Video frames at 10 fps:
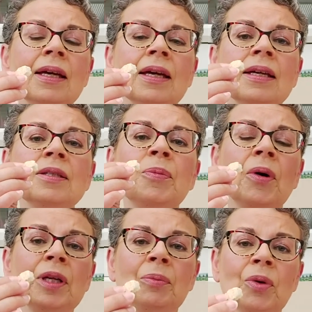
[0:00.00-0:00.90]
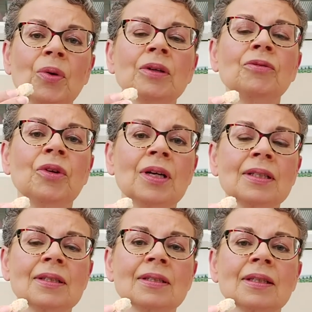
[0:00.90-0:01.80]
his body broken for
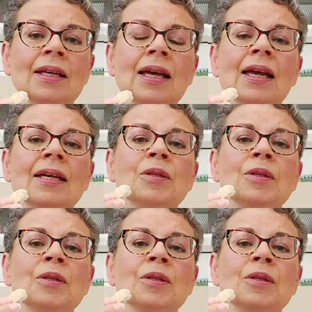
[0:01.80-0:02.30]
us, his